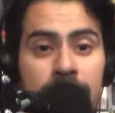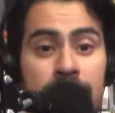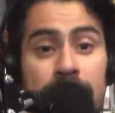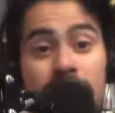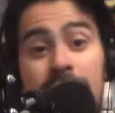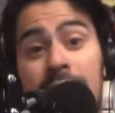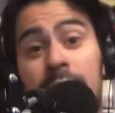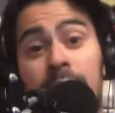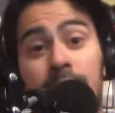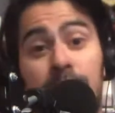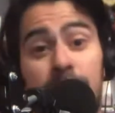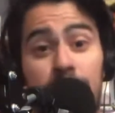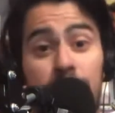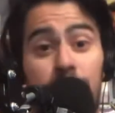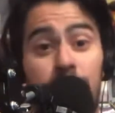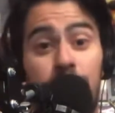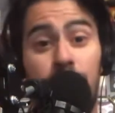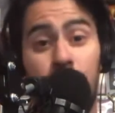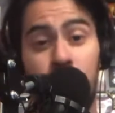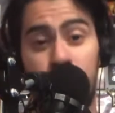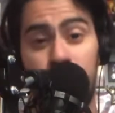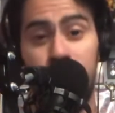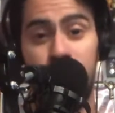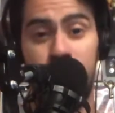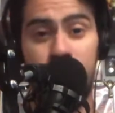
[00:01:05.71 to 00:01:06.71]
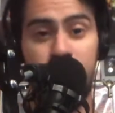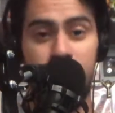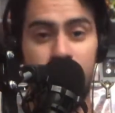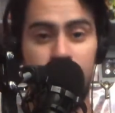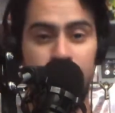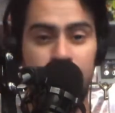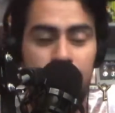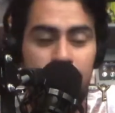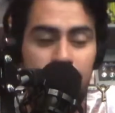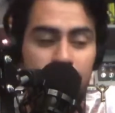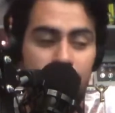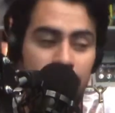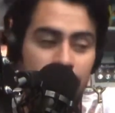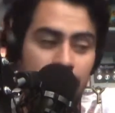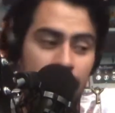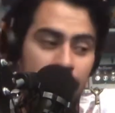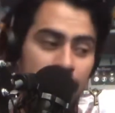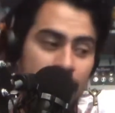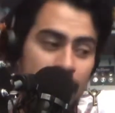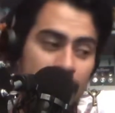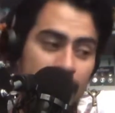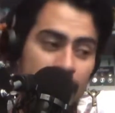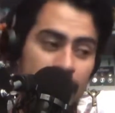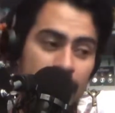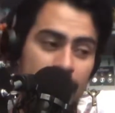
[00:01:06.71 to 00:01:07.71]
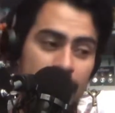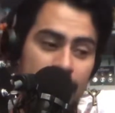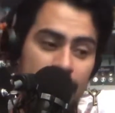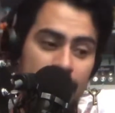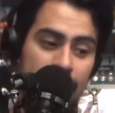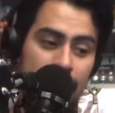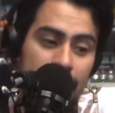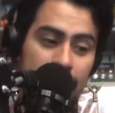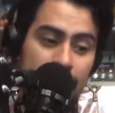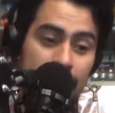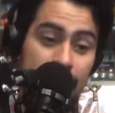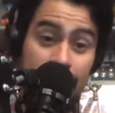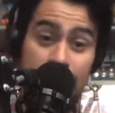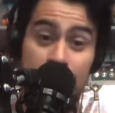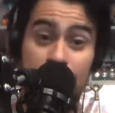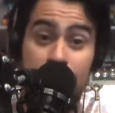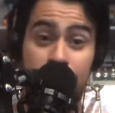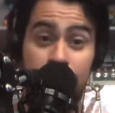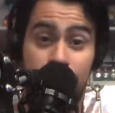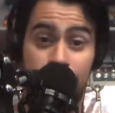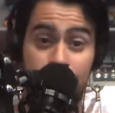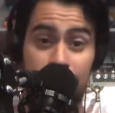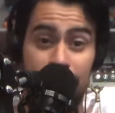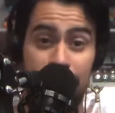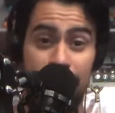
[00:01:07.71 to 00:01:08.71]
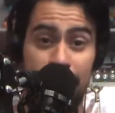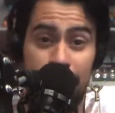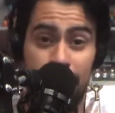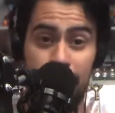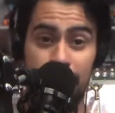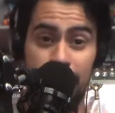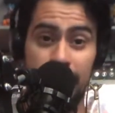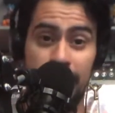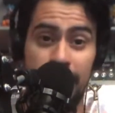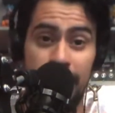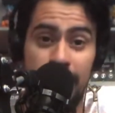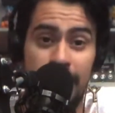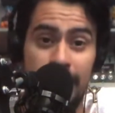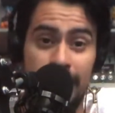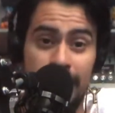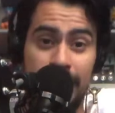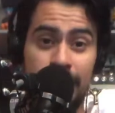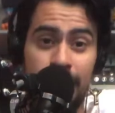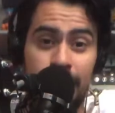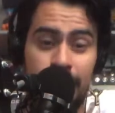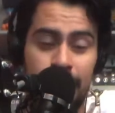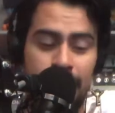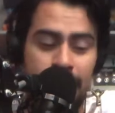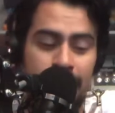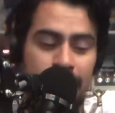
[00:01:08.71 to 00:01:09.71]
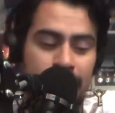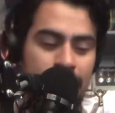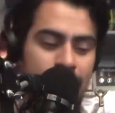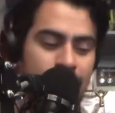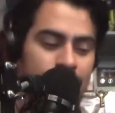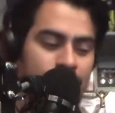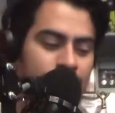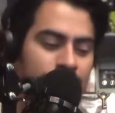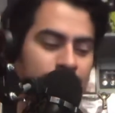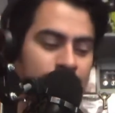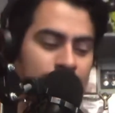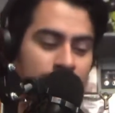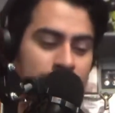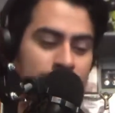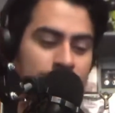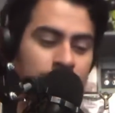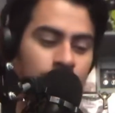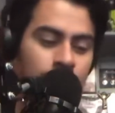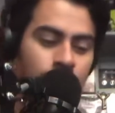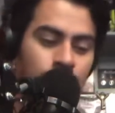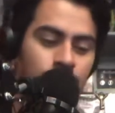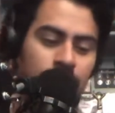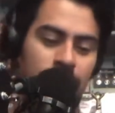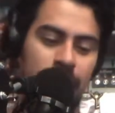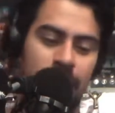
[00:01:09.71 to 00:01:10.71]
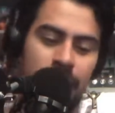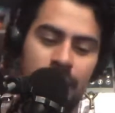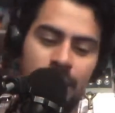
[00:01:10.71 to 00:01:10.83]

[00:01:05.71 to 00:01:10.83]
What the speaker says: Now it's a curse, and it gets very well into it in this one.